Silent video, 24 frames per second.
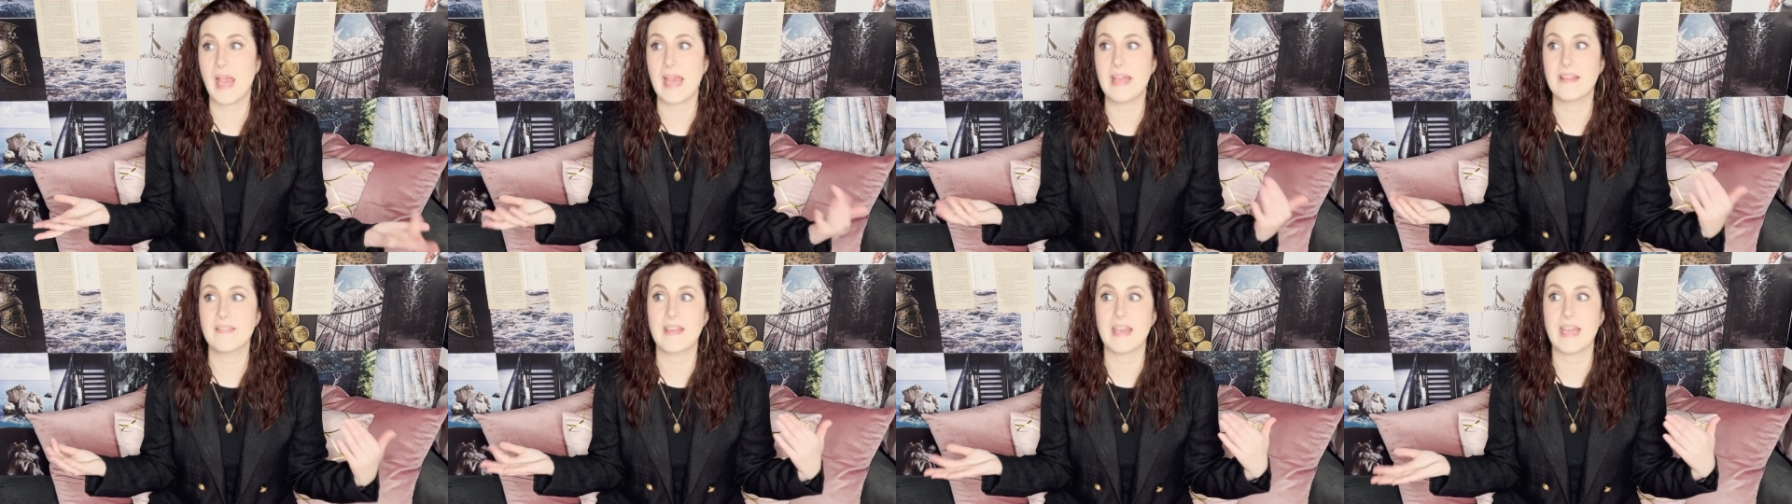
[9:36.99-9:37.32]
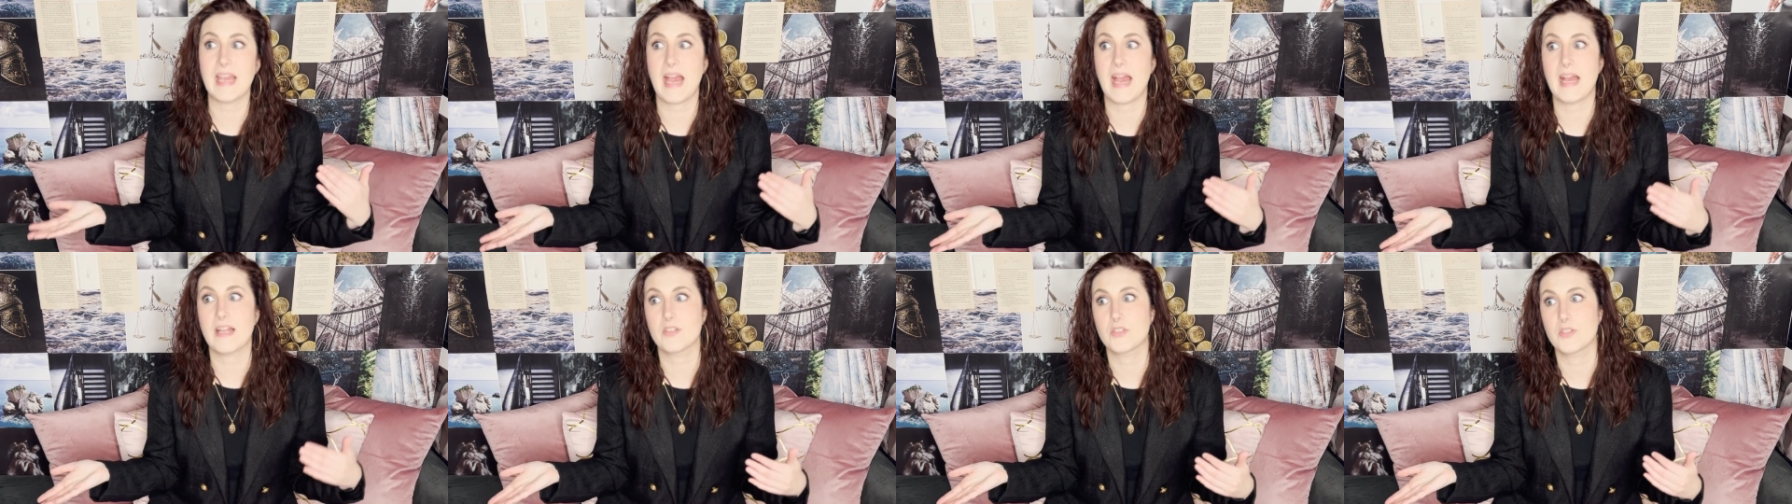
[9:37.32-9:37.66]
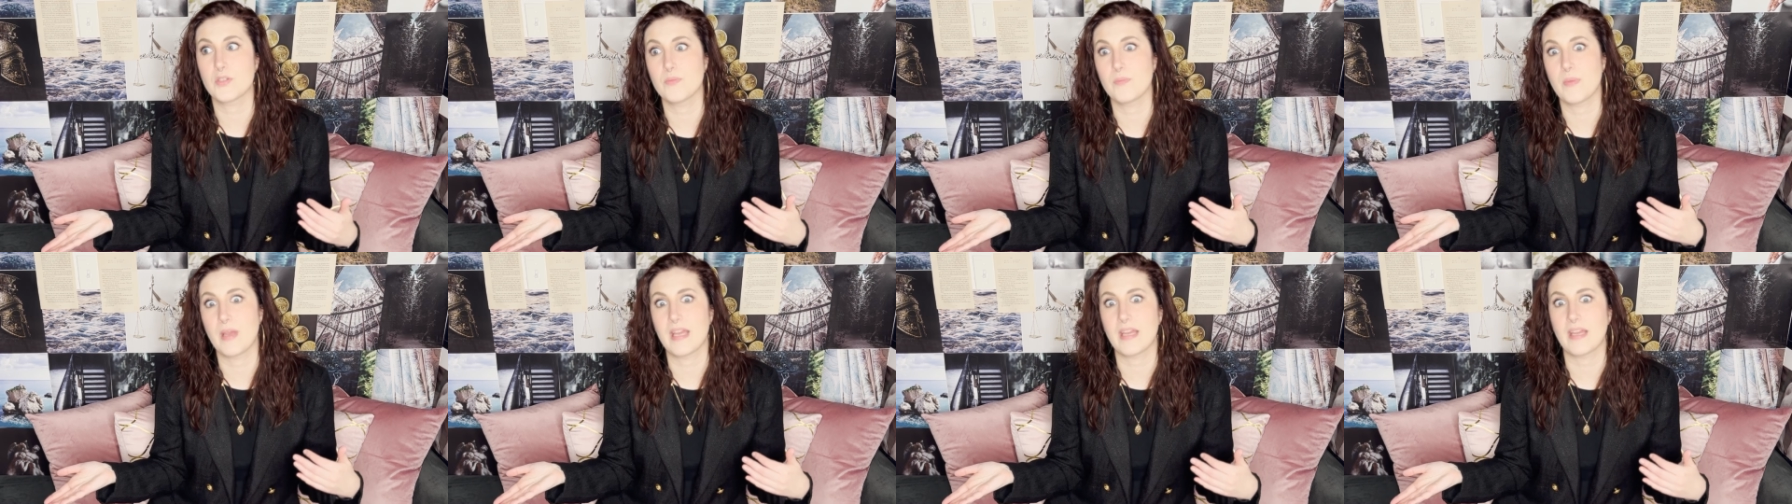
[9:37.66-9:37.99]
and they had
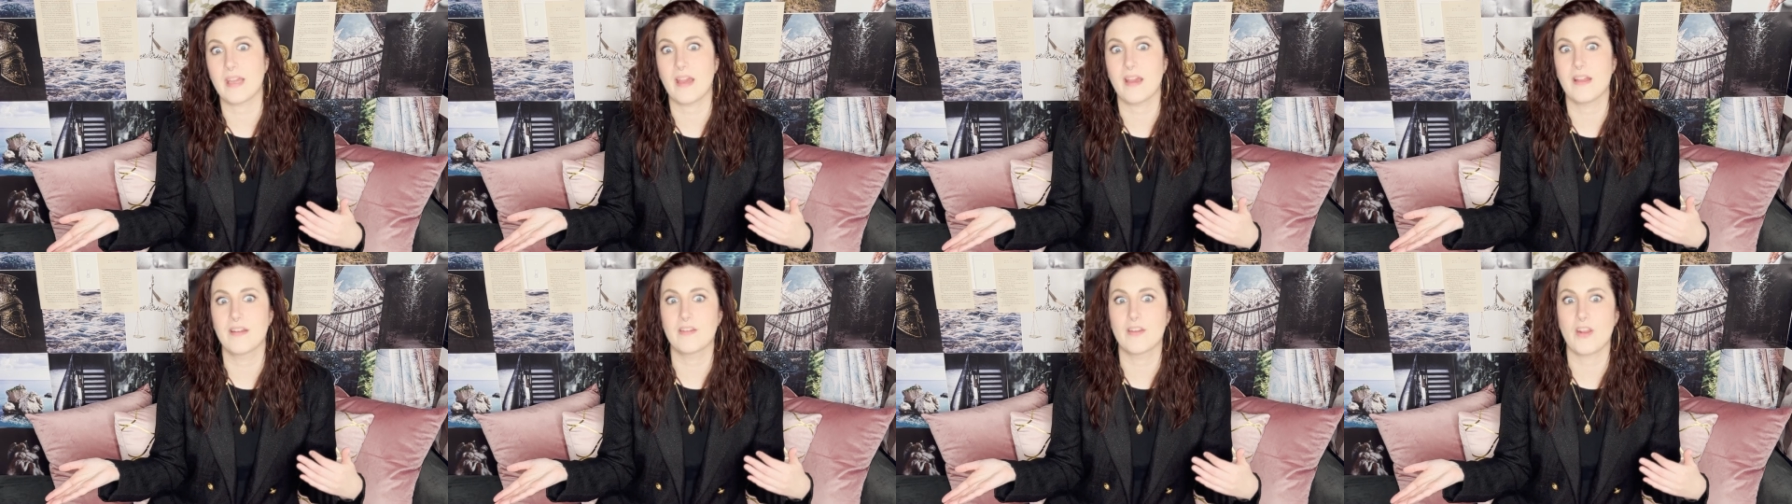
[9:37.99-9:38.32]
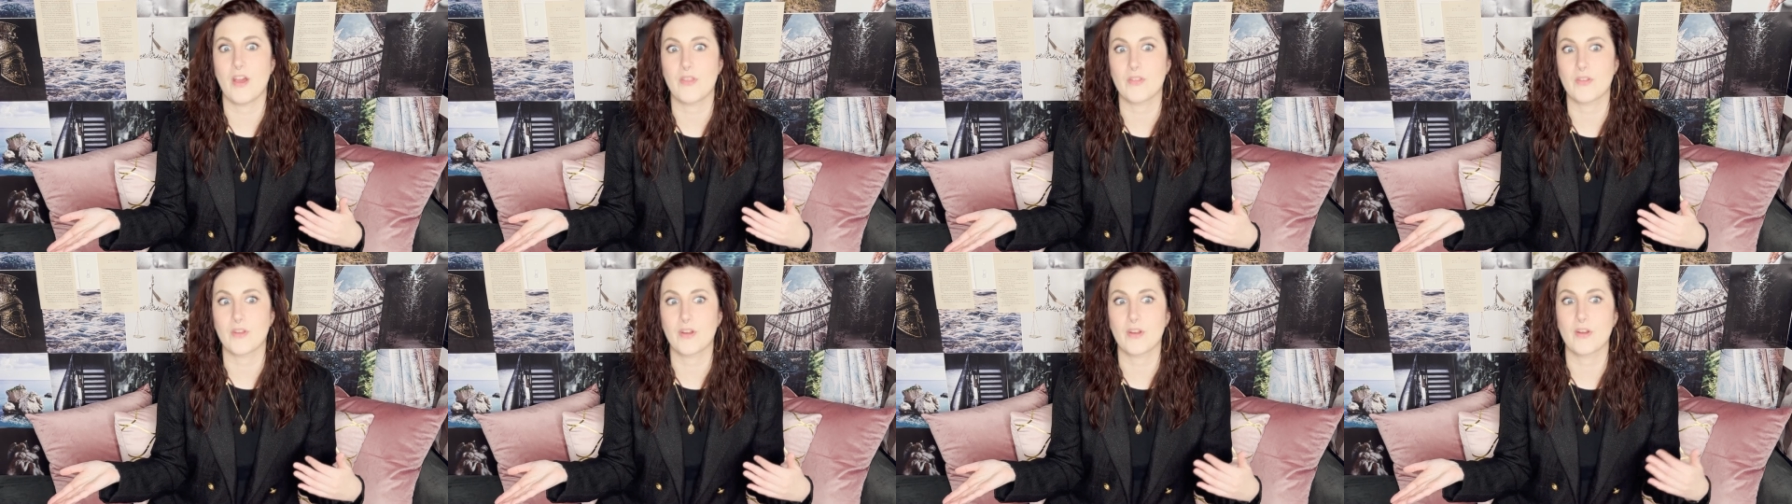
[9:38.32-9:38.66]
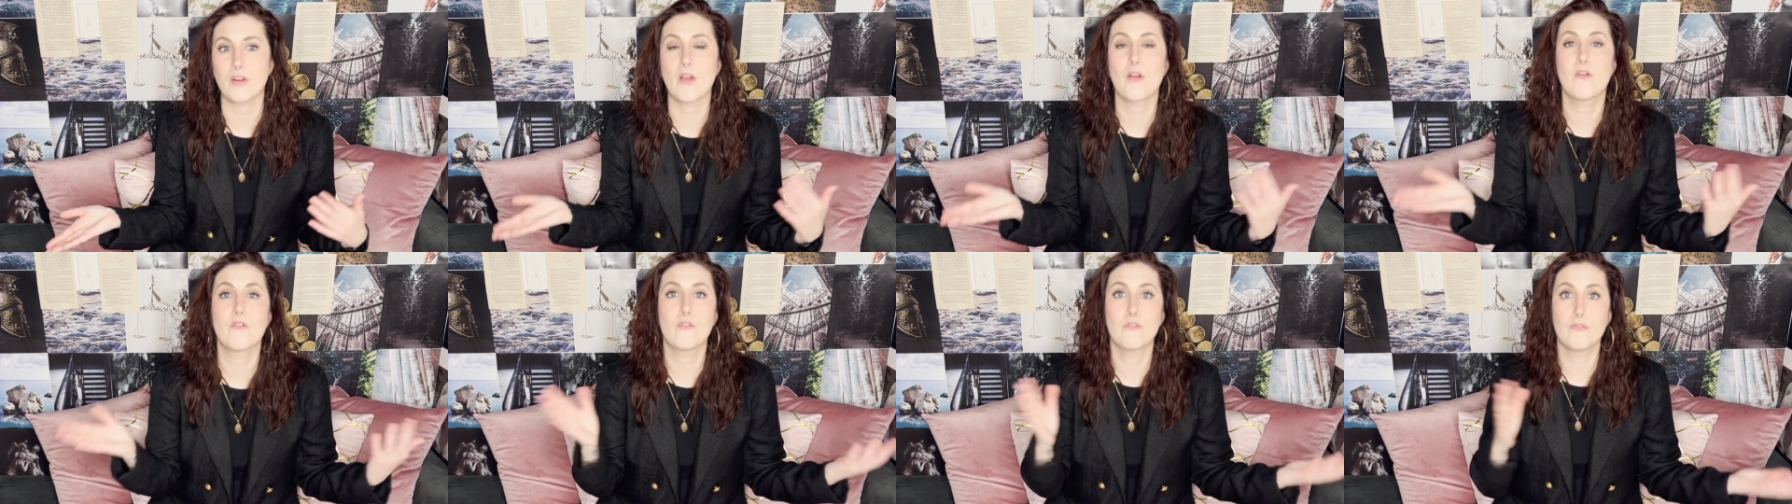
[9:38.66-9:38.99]
to make
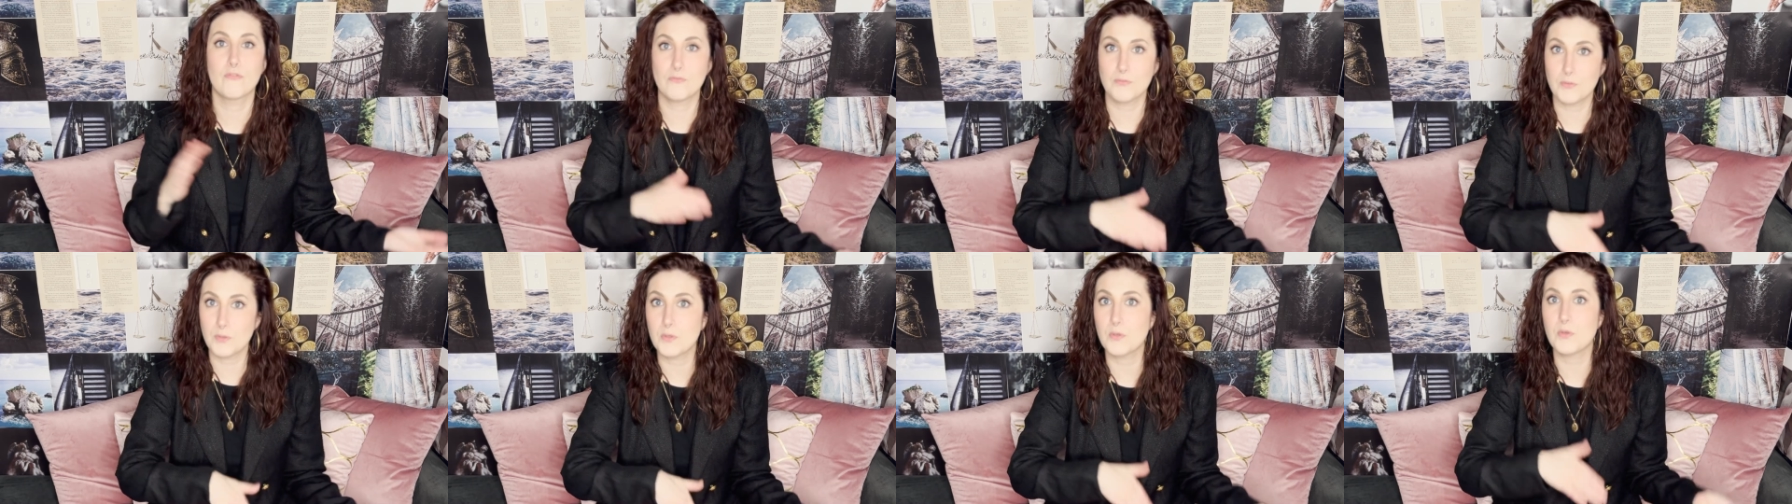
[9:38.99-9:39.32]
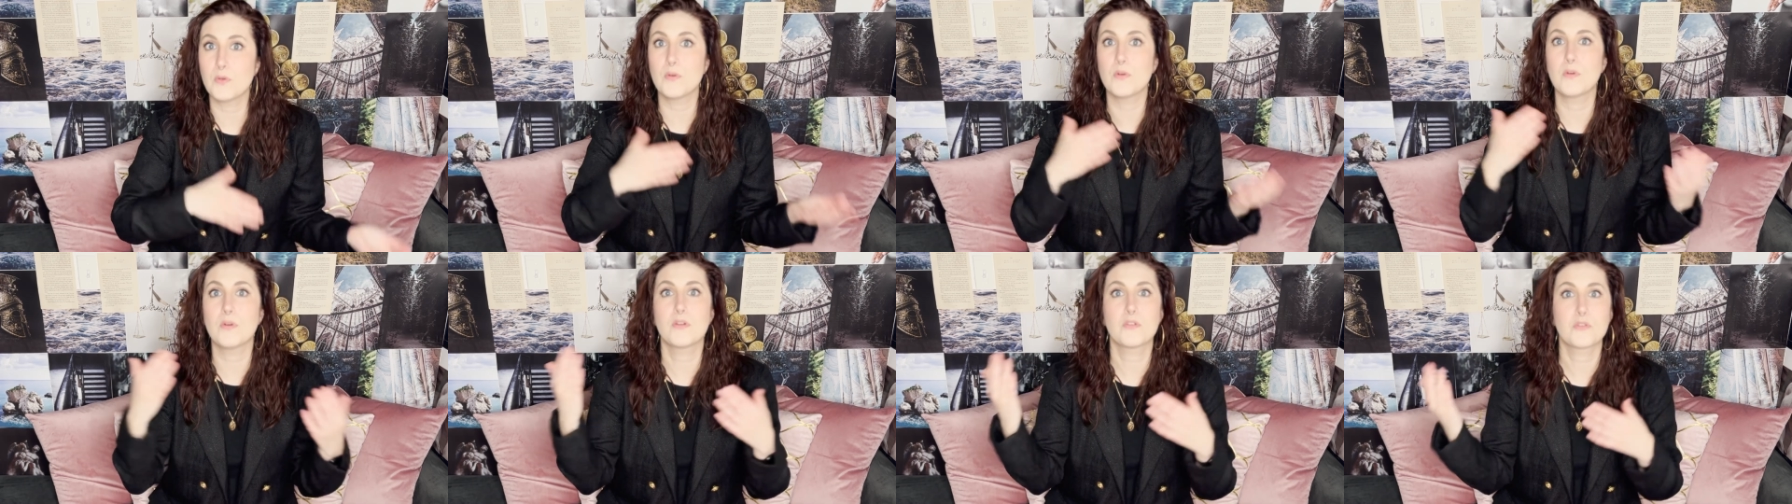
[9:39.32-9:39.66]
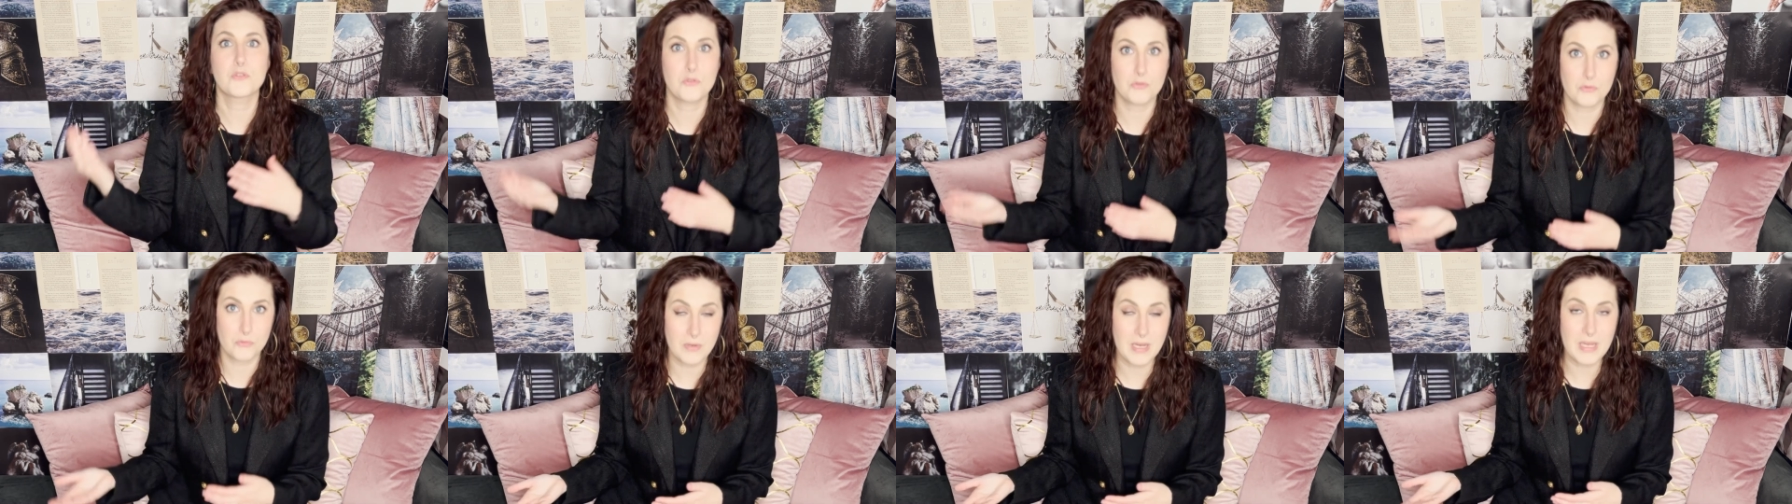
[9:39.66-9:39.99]
another full
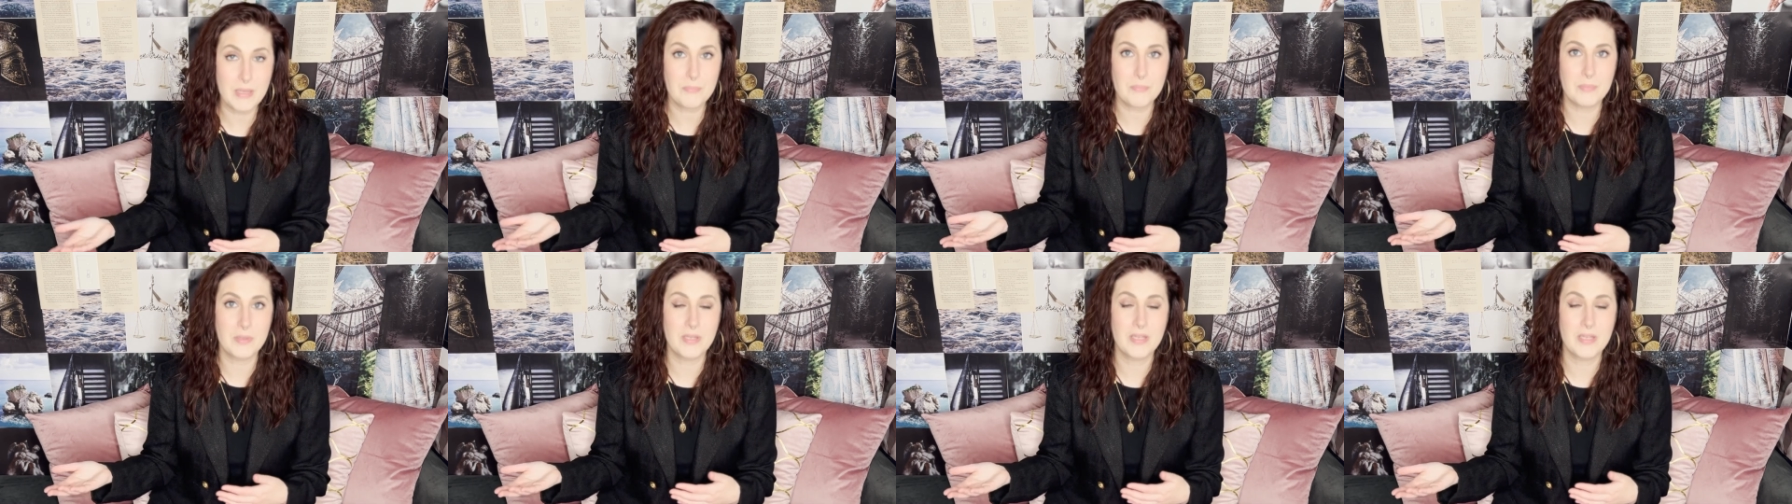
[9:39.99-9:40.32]
trip,